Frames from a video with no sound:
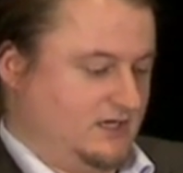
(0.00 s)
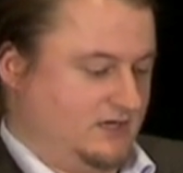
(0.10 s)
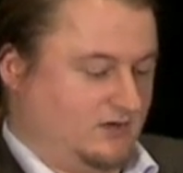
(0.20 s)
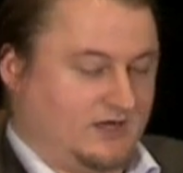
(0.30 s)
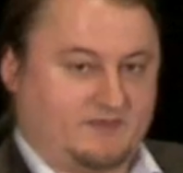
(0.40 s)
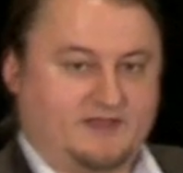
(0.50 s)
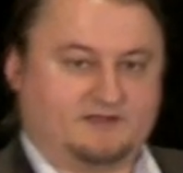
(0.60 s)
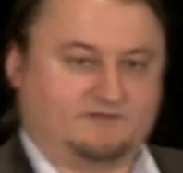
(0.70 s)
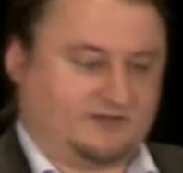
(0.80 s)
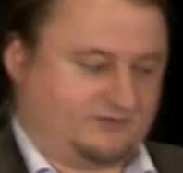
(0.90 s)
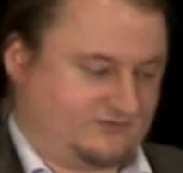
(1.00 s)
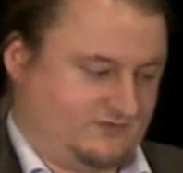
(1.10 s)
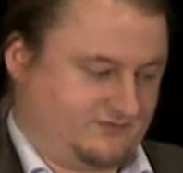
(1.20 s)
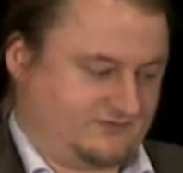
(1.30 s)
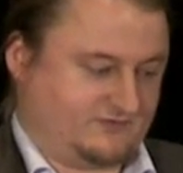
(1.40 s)
uh, or other added value
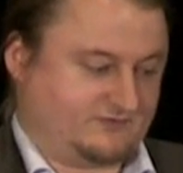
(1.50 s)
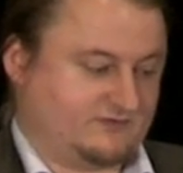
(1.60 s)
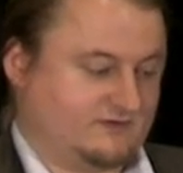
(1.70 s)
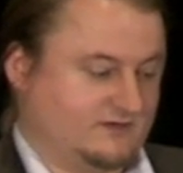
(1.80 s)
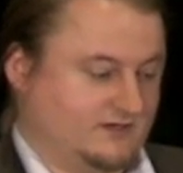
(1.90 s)
services.